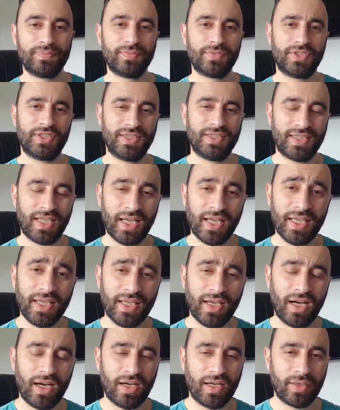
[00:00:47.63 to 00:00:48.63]

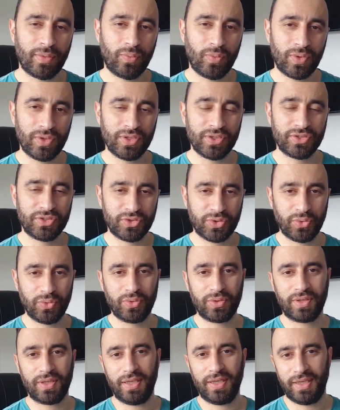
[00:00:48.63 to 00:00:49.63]
today I want to
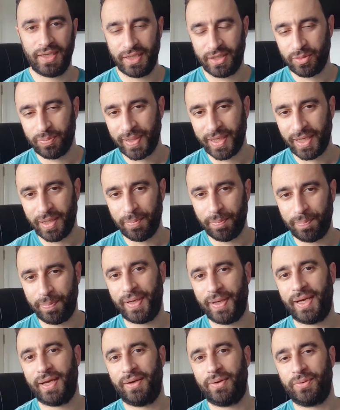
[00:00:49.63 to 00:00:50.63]
talk a little bit
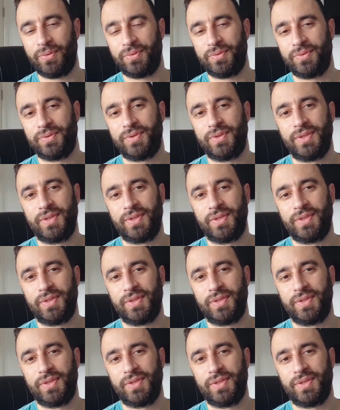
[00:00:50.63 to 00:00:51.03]
about